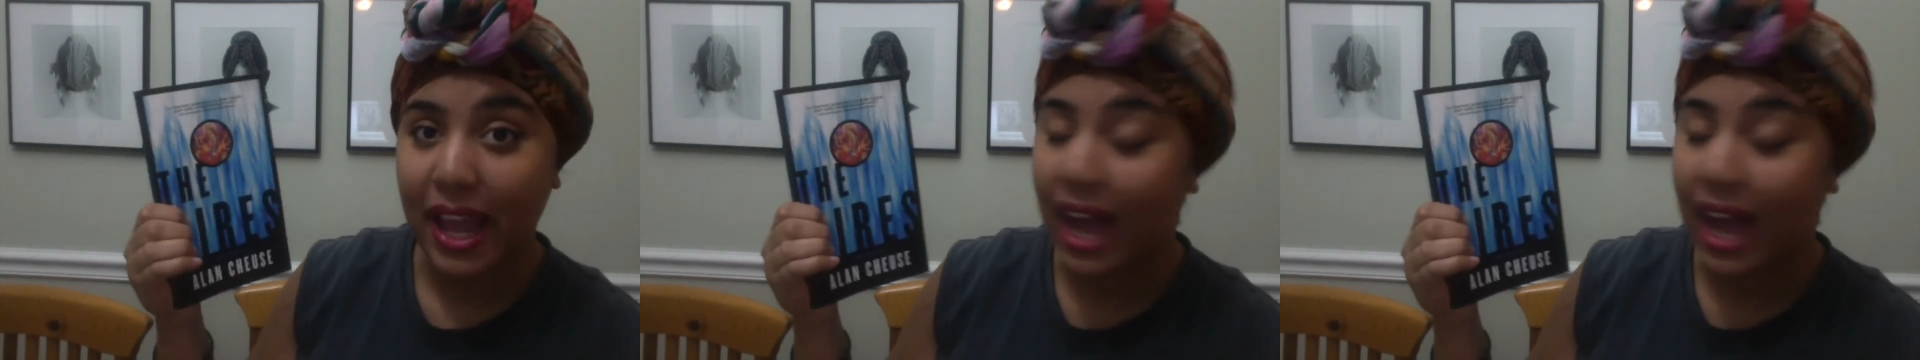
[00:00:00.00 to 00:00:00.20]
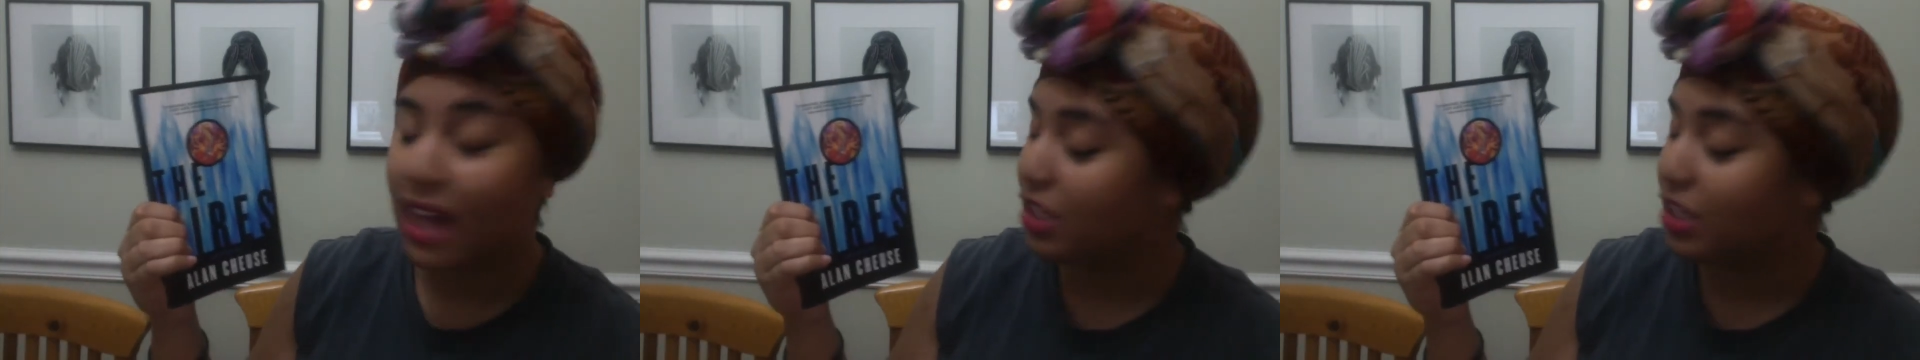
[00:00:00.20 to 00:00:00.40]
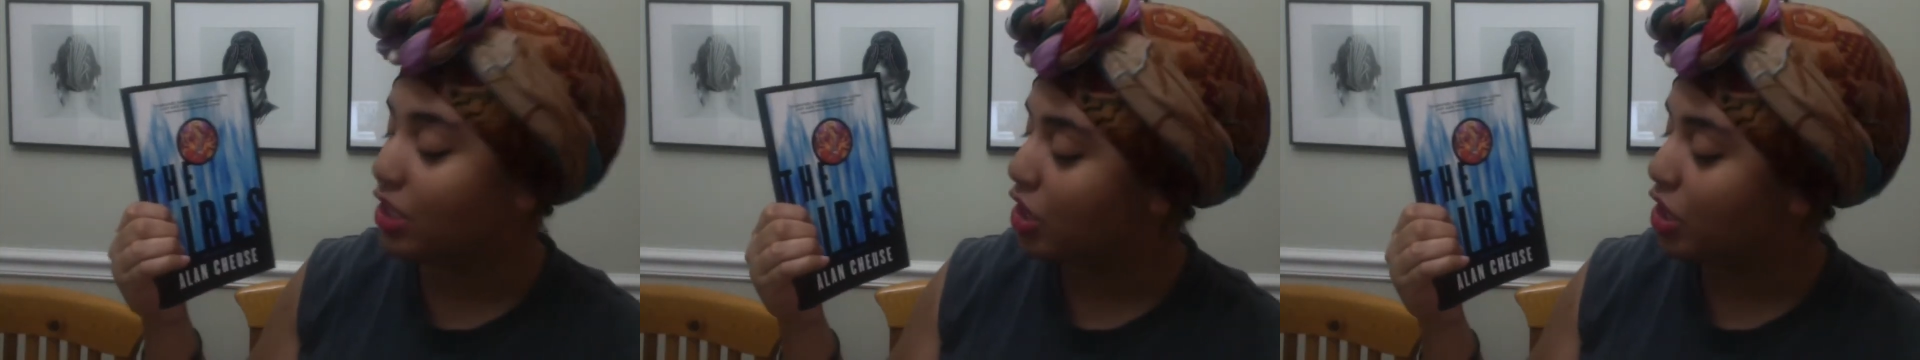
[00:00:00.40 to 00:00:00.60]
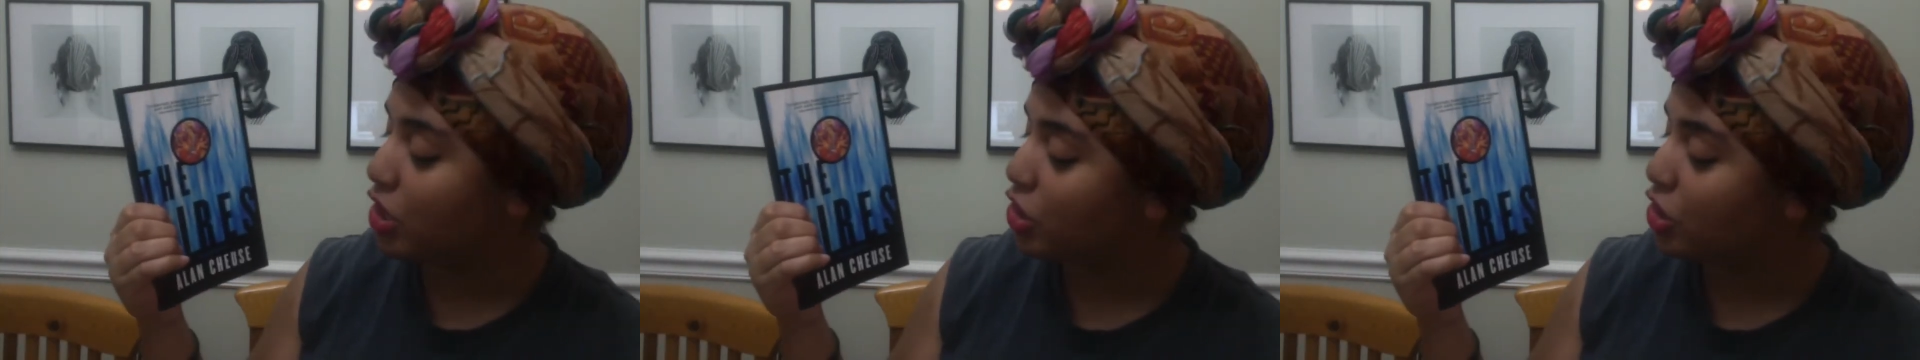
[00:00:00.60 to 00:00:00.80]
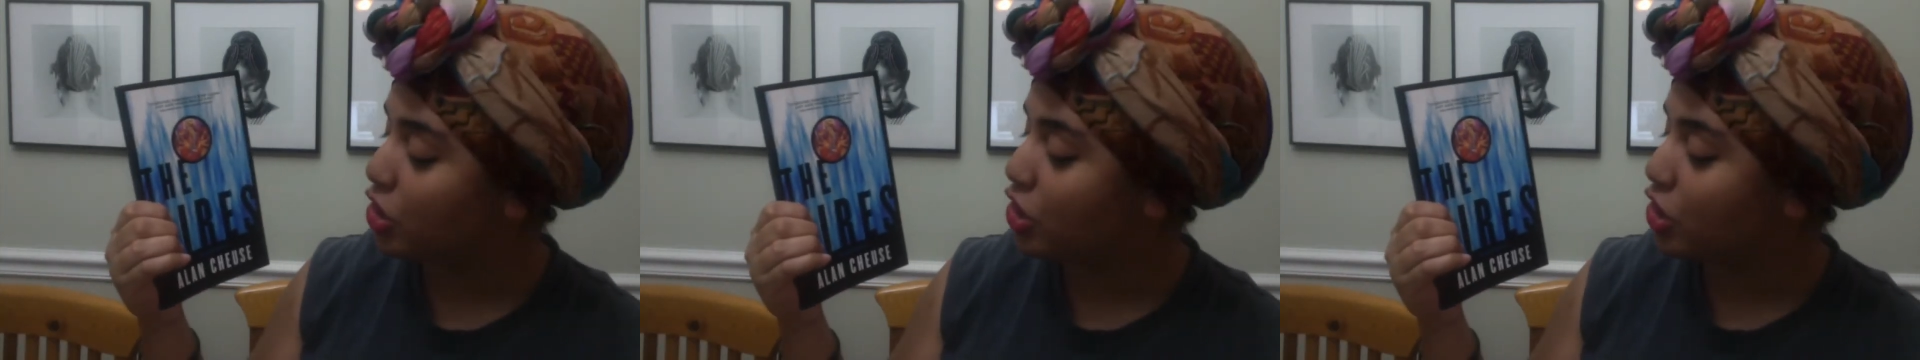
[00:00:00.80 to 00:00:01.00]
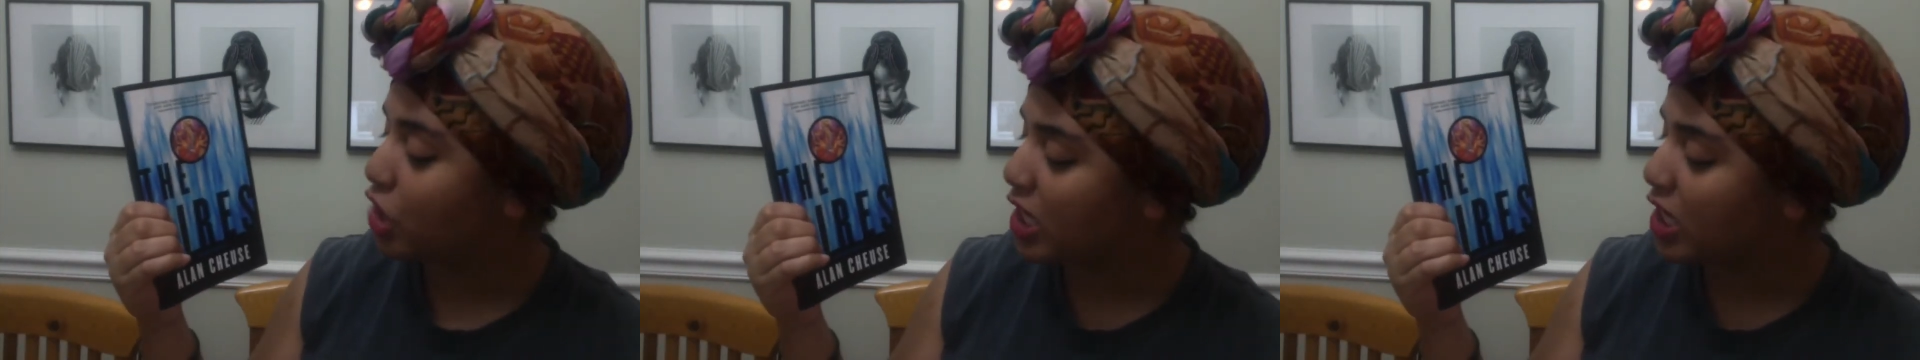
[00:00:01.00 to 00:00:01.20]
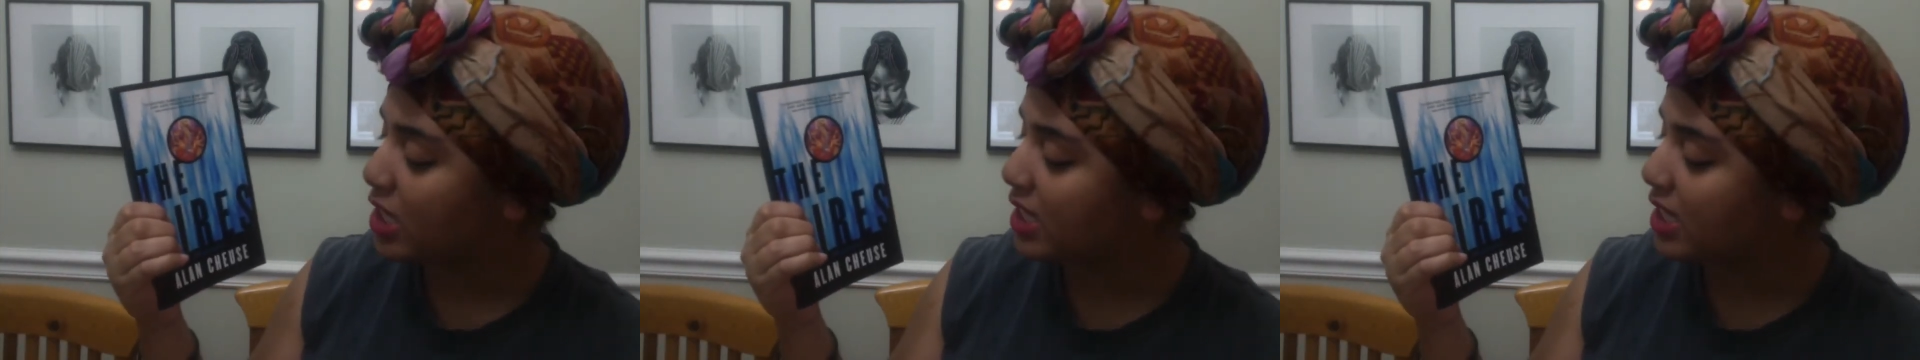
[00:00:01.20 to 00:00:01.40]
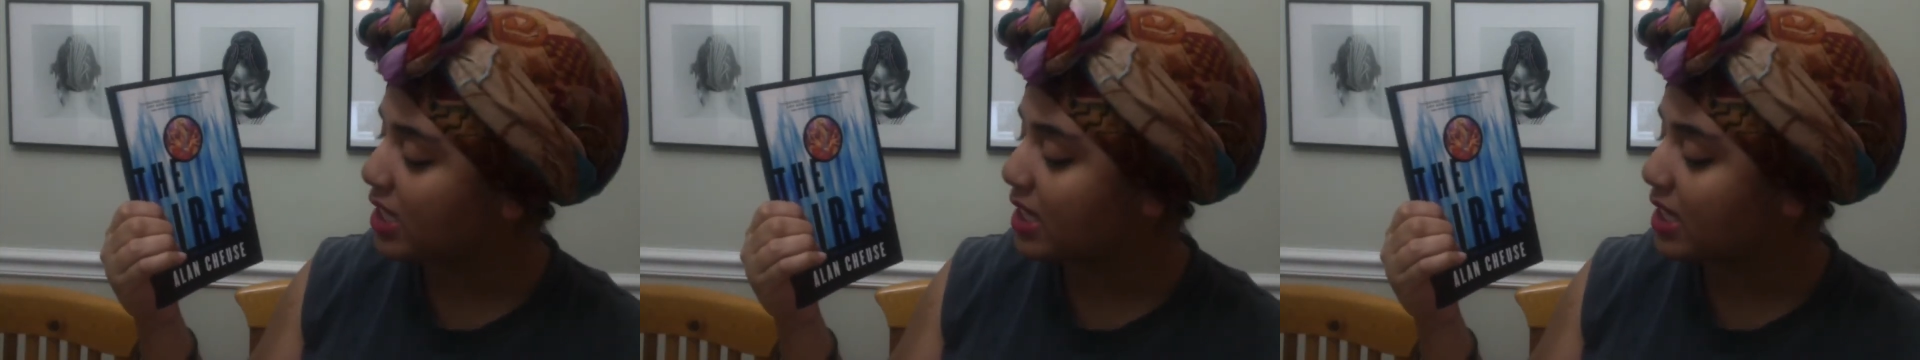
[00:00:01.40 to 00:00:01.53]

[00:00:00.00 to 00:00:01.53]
Alan Shez.